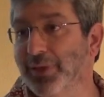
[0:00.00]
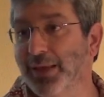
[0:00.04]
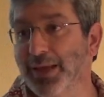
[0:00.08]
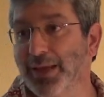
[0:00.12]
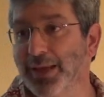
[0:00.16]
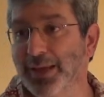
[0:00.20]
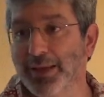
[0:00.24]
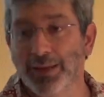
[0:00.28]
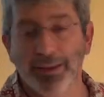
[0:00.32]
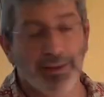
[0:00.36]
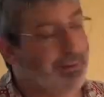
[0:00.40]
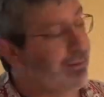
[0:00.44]

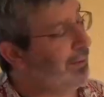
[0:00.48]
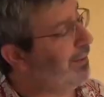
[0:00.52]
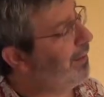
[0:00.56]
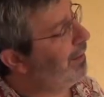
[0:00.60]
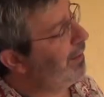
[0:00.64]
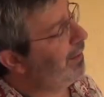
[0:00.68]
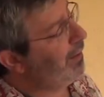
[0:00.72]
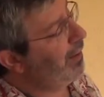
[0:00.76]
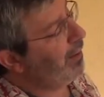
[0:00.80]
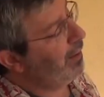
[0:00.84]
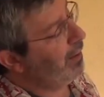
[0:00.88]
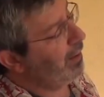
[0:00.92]
day,
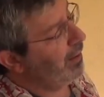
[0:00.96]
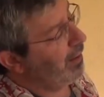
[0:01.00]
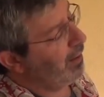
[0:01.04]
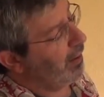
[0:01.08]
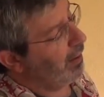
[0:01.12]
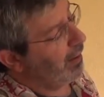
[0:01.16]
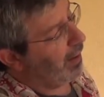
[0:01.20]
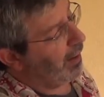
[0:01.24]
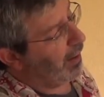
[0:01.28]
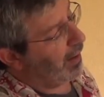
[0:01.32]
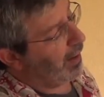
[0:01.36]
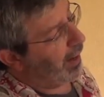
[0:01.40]

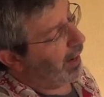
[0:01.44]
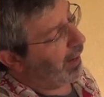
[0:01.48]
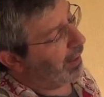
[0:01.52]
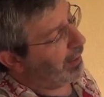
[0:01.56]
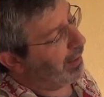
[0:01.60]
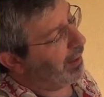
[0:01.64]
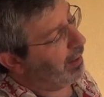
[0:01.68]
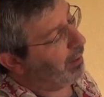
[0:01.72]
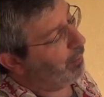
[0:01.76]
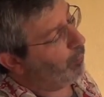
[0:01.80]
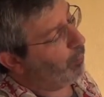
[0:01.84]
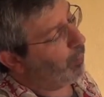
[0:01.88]
I
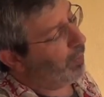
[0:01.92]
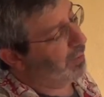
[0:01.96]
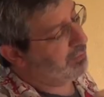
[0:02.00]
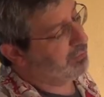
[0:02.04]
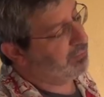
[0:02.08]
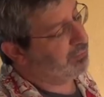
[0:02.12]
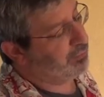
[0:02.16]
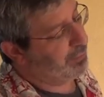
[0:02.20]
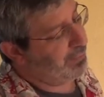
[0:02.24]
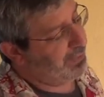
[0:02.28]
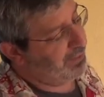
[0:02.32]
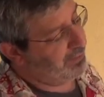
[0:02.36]
got
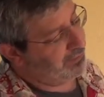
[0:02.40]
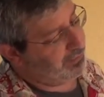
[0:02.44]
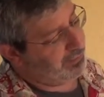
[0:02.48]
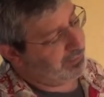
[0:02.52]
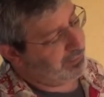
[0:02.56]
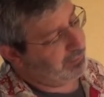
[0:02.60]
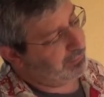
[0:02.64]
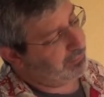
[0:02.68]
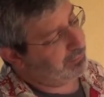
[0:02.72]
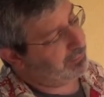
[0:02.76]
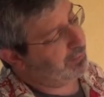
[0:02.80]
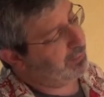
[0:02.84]
one
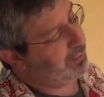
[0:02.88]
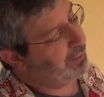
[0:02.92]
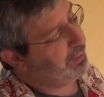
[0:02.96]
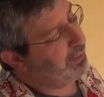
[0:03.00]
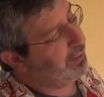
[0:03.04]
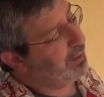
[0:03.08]
species.